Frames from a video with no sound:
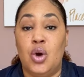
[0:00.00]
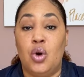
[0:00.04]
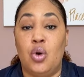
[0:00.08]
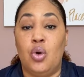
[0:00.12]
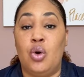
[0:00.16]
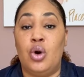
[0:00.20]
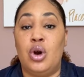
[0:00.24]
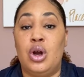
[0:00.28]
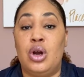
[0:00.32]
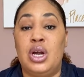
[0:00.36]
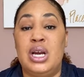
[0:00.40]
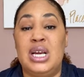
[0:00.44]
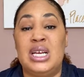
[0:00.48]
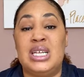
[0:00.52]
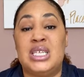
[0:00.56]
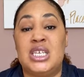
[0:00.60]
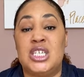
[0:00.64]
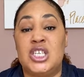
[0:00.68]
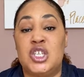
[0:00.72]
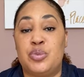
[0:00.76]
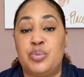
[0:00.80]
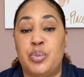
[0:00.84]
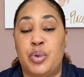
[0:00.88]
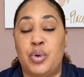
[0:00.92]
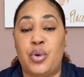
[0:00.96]
or is
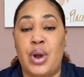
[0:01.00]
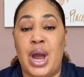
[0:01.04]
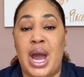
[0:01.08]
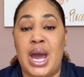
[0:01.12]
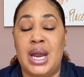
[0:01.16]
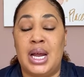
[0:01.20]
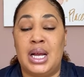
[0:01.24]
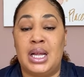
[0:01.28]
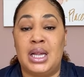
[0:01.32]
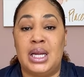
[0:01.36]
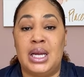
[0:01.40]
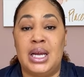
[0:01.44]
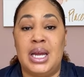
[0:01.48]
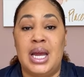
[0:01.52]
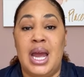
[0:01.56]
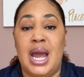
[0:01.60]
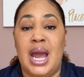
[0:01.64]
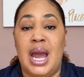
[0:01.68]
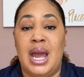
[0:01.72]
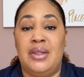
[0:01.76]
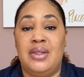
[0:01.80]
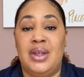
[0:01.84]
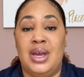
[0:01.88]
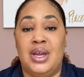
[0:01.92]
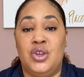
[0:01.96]
it sporadically
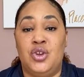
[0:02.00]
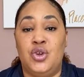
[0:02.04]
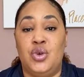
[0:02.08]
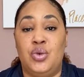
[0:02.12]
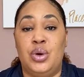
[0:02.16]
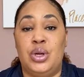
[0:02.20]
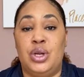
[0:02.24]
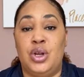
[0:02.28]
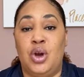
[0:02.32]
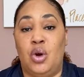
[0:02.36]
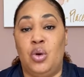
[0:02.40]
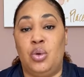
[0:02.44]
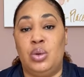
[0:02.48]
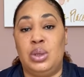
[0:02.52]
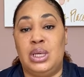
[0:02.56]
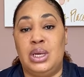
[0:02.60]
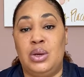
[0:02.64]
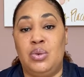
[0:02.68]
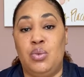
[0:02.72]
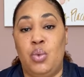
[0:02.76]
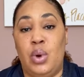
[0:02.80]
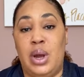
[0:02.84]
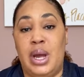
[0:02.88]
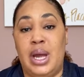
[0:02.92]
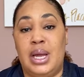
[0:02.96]
and they do it only
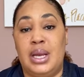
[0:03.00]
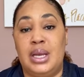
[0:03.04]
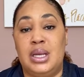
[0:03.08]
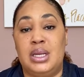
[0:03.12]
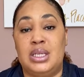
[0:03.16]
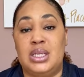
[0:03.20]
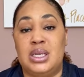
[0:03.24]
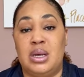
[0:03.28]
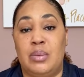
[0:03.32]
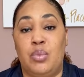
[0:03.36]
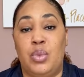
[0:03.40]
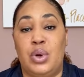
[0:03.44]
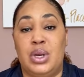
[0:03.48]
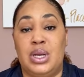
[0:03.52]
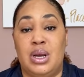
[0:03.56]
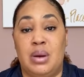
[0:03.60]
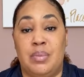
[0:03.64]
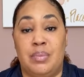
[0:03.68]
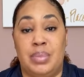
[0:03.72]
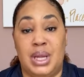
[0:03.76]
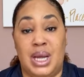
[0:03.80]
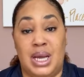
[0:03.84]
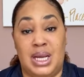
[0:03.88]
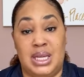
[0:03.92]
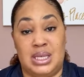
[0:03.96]
when someone
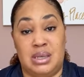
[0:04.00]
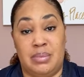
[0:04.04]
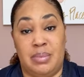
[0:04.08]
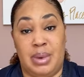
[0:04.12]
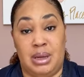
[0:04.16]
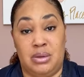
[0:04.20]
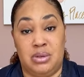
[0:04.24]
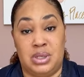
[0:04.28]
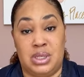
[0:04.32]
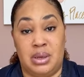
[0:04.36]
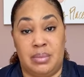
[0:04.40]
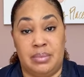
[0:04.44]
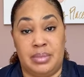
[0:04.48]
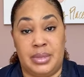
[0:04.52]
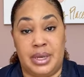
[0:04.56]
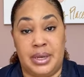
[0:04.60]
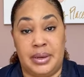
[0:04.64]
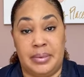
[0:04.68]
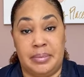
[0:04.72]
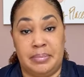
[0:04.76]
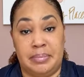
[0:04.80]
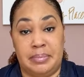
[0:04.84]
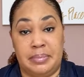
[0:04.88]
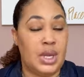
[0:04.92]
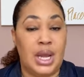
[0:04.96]
complains about
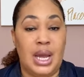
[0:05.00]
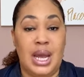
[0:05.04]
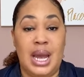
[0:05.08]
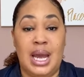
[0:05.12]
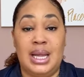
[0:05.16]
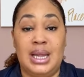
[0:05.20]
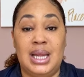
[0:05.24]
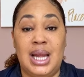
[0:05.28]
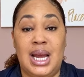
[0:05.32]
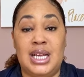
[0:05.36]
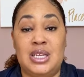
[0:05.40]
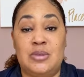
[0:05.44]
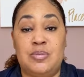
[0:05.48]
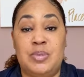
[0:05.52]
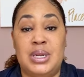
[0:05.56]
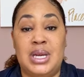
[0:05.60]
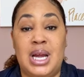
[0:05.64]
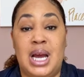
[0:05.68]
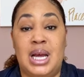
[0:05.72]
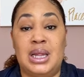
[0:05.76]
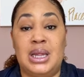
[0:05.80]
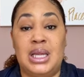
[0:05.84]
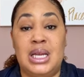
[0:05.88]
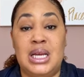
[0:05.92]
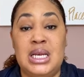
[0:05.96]
something? And last but
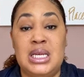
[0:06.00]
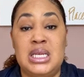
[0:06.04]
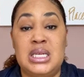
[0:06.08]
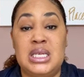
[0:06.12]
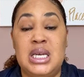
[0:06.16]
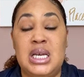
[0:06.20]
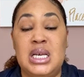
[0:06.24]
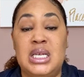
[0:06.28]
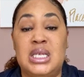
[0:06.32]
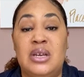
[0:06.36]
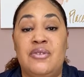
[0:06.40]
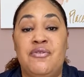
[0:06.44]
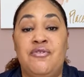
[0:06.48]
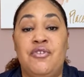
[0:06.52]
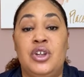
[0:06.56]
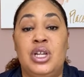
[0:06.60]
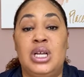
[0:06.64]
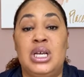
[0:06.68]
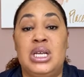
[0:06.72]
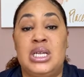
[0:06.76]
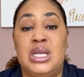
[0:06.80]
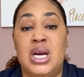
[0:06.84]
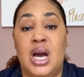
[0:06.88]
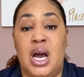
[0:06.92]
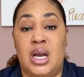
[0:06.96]
not least, is it
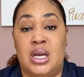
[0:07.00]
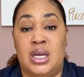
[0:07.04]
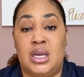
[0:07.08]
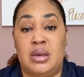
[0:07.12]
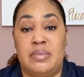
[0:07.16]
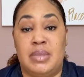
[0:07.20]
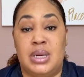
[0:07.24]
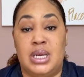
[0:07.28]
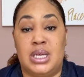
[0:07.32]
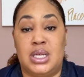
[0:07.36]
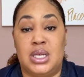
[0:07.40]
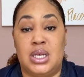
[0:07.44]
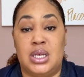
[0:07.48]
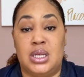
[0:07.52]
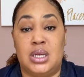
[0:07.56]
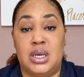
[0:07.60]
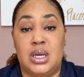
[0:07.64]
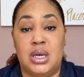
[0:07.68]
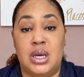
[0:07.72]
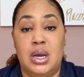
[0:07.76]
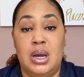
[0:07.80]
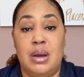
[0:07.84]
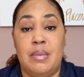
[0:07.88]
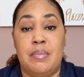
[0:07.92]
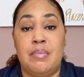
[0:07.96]
fully documented?
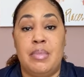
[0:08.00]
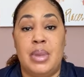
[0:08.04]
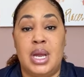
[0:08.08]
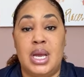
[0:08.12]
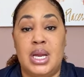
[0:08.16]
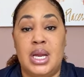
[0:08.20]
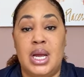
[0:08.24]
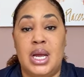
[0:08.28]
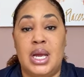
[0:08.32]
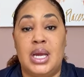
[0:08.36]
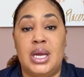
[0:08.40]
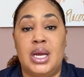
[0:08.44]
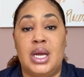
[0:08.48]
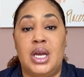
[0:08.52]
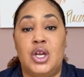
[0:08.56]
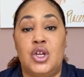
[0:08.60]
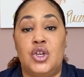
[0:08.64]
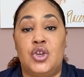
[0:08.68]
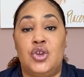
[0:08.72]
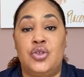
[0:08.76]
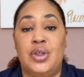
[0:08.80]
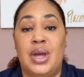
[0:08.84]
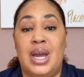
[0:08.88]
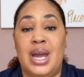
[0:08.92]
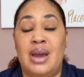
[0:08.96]
Meaning,
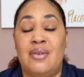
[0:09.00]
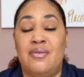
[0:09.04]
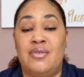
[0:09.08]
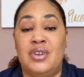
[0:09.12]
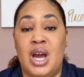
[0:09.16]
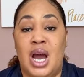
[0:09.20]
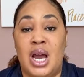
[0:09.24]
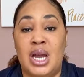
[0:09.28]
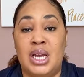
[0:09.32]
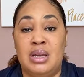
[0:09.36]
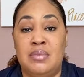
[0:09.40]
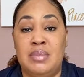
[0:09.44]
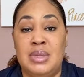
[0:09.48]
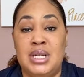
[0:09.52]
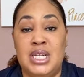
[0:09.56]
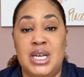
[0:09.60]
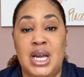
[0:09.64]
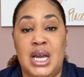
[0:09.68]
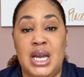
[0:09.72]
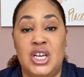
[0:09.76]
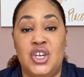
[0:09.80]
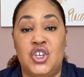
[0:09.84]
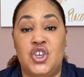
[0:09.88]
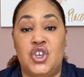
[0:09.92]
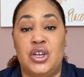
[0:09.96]
do they have
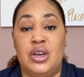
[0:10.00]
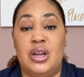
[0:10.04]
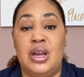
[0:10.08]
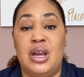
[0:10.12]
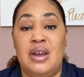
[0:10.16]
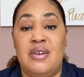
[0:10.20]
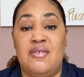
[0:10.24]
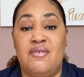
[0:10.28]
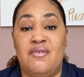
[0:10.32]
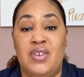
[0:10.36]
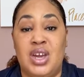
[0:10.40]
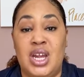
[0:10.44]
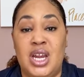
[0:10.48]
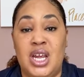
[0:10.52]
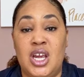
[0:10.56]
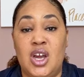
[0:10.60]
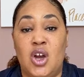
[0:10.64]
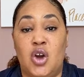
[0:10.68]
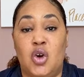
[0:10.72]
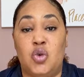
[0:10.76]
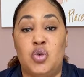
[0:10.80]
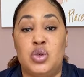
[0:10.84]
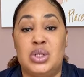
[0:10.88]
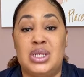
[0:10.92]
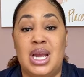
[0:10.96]
documentation,
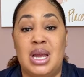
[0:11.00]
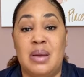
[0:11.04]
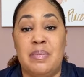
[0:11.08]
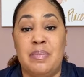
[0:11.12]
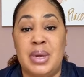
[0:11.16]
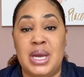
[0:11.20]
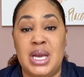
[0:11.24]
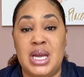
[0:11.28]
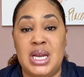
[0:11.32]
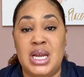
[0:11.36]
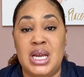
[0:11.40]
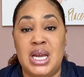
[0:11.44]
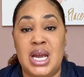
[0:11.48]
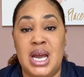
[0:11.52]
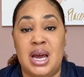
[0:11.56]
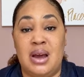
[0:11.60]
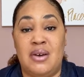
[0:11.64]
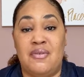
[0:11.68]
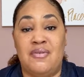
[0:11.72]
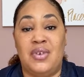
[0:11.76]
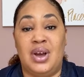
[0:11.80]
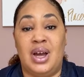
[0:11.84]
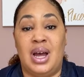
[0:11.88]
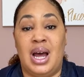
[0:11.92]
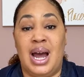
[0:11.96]
videos, a
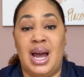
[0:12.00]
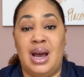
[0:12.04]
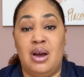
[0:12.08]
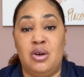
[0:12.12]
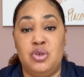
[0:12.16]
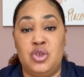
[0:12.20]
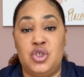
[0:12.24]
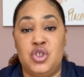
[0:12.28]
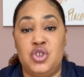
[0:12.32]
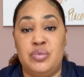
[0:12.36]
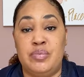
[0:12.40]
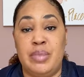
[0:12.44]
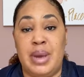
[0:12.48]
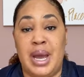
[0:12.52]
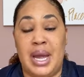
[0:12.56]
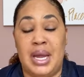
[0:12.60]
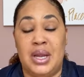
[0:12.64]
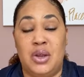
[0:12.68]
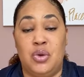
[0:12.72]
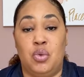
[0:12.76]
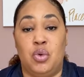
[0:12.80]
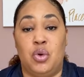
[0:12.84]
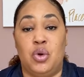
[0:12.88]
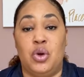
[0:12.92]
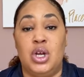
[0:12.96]
PDF, a how-to
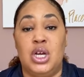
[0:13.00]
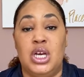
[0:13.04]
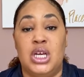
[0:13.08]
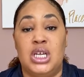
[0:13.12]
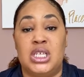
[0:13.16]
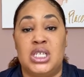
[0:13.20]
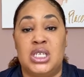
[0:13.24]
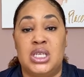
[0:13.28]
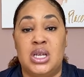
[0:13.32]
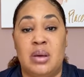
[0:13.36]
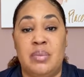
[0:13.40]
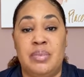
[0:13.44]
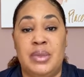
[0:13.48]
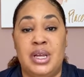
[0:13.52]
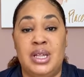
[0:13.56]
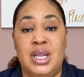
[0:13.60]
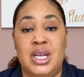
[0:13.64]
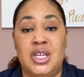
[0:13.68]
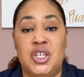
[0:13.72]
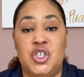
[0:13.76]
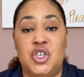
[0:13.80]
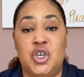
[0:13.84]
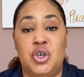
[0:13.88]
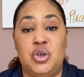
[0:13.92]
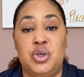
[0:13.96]
manual, something
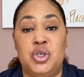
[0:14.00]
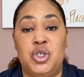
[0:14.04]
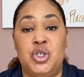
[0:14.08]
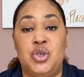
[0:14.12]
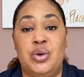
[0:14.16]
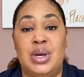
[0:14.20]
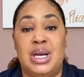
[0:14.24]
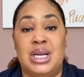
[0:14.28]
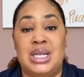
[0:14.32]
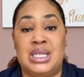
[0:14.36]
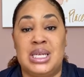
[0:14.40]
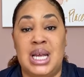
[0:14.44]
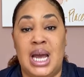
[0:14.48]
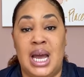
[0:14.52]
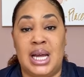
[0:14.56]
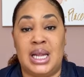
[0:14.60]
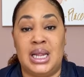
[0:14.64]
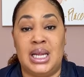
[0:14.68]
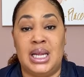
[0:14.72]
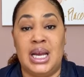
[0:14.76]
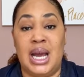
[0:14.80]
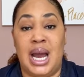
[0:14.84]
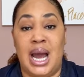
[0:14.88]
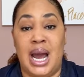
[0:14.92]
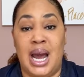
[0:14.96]
that shows you
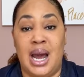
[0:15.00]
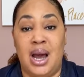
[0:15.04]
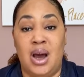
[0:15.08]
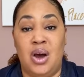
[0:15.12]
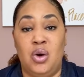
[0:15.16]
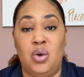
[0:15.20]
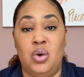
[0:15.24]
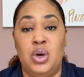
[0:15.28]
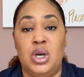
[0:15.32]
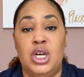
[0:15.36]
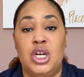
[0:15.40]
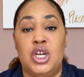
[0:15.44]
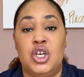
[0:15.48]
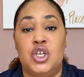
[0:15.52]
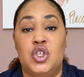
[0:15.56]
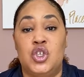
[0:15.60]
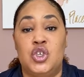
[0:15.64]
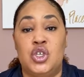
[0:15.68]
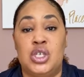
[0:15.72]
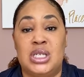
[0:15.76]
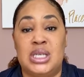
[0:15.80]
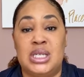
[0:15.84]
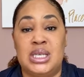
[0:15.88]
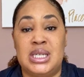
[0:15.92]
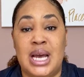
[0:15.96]
exactly how
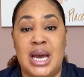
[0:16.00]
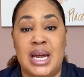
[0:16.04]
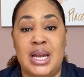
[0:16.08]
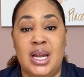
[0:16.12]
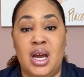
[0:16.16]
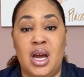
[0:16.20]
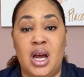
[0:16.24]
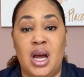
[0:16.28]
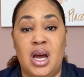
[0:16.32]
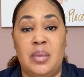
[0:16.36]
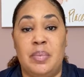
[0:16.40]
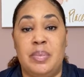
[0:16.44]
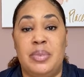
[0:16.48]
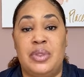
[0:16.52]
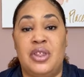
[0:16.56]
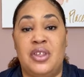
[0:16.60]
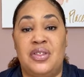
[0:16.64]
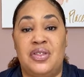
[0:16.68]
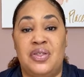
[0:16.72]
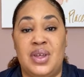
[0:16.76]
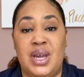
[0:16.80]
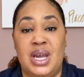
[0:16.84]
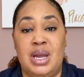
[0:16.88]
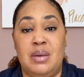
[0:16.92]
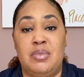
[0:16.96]
to set up the
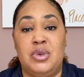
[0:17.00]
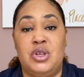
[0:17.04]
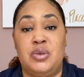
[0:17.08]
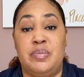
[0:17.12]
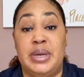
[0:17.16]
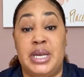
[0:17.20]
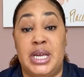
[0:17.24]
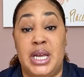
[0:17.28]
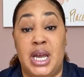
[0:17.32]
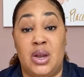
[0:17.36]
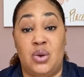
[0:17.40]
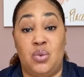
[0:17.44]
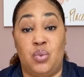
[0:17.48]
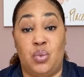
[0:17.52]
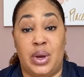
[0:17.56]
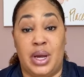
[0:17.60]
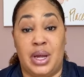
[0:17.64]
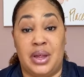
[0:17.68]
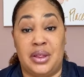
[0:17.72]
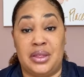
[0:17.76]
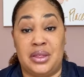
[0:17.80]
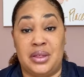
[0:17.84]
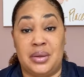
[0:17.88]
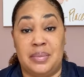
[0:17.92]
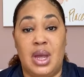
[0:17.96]
theme to begin
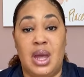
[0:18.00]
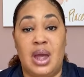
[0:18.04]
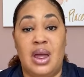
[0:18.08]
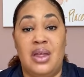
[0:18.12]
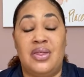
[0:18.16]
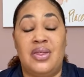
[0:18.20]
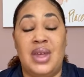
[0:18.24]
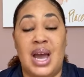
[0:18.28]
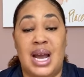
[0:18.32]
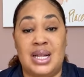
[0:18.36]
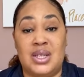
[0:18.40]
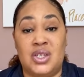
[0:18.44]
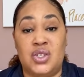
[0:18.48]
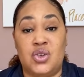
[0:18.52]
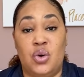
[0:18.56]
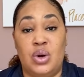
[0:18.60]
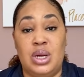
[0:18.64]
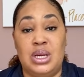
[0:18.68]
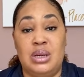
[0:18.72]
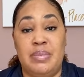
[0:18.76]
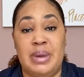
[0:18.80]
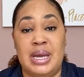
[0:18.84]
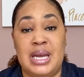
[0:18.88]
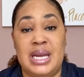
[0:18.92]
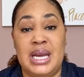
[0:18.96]
with? That's
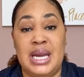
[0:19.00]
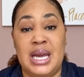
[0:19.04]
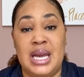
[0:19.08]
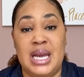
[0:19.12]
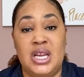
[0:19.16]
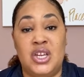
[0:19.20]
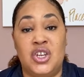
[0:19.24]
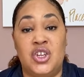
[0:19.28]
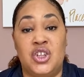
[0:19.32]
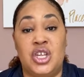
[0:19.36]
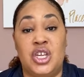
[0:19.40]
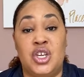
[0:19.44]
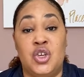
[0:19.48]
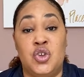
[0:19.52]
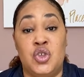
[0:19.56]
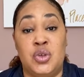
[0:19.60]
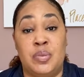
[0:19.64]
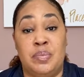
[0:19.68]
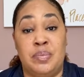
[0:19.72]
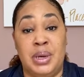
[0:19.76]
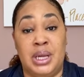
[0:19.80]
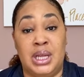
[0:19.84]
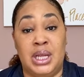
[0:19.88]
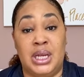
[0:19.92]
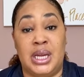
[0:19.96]
going to be key to the
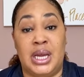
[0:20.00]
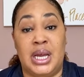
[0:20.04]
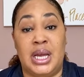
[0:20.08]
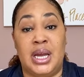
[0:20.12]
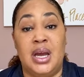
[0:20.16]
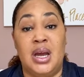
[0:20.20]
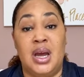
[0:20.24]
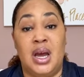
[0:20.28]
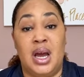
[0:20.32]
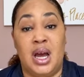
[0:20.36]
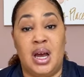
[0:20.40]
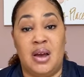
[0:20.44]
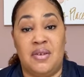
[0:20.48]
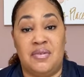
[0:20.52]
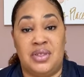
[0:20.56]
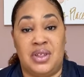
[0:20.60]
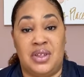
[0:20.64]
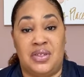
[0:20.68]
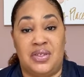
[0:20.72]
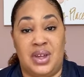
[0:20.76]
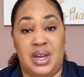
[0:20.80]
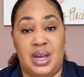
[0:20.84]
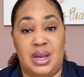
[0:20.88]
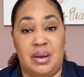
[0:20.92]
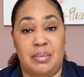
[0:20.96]
usability of the
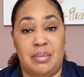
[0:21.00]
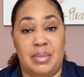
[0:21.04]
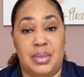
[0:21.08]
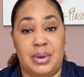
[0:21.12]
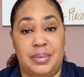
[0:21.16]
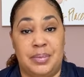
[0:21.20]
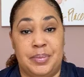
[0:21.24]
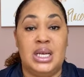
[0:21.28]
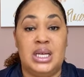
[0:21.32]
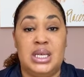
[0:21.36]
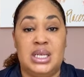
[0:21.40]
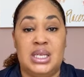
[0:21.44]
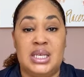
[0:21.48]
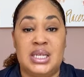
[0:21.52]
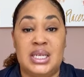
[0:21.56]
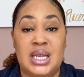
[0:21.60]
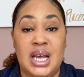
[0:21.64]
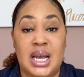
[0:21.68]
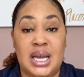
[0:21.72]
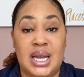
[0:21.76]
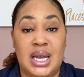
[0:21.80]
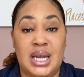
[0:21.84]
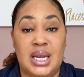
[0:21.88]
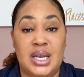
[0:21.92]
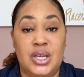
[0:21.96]
theme.
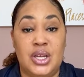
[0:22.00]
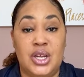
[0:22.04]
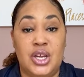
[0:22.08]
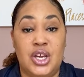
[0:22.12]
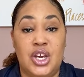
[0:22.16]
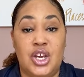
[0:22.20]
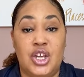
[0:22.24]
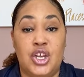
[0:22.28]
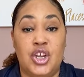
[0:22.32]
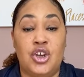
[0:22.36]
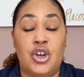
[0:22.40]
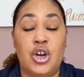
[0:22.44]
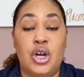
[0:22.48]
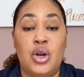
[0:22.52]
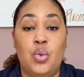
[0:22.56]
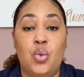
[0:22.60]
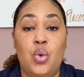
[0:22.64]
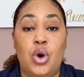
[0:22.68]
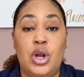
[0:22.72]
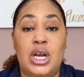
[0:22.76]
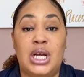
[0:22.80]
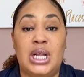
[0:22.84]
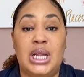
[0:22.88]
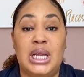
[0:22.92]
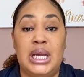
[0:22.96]
Second, you're going to
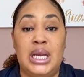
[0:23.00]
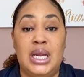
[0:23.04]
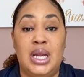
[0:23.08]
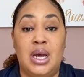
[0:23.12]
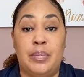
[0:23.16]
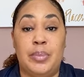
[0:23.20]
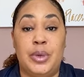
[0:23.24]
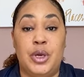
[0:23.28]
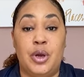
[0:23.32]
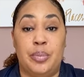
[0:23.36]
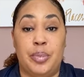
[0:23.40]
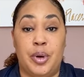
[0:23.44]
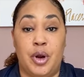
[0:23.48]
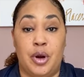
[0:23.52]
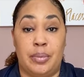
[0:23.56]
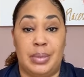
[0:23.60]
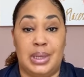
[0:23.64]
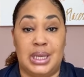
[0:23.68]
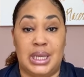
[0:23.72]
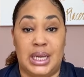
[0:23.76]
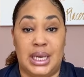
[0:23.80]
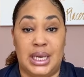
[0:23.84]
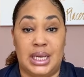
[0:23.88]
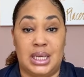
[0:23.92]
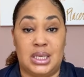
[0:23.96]
want to clean up your
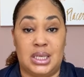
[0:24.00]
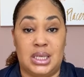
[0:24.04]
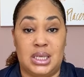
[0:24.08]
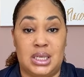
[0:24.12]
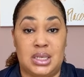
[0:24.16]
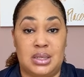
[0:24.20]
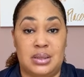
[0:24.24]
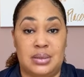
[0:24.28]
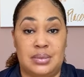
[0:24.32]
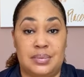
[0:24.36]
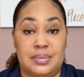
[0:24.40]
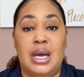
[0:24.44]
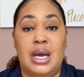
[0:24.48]
permalinks.